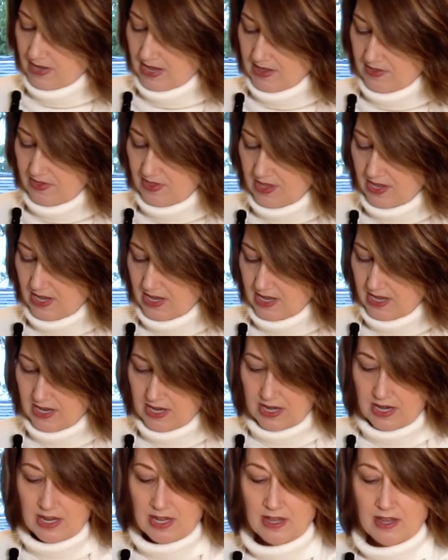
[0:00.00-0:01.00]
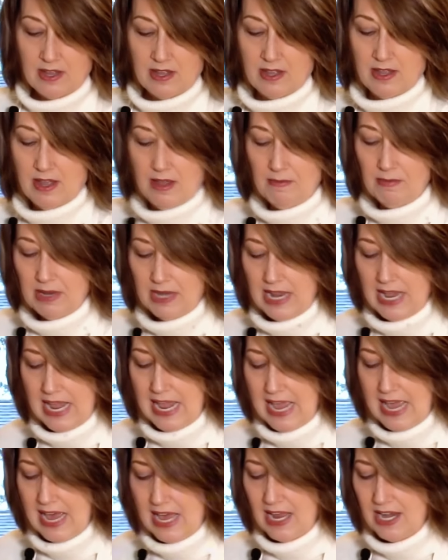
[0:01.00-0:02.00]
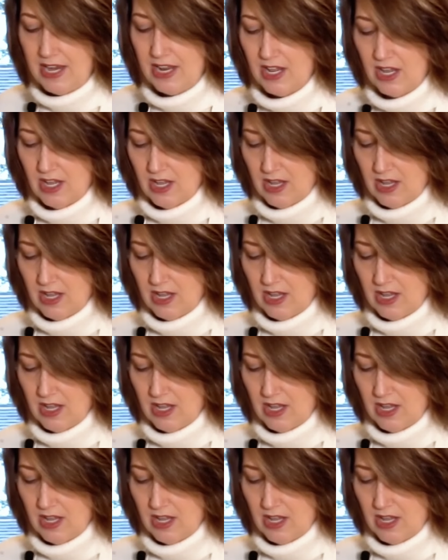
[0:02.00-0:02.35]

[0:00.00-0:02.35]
and then I'm going to add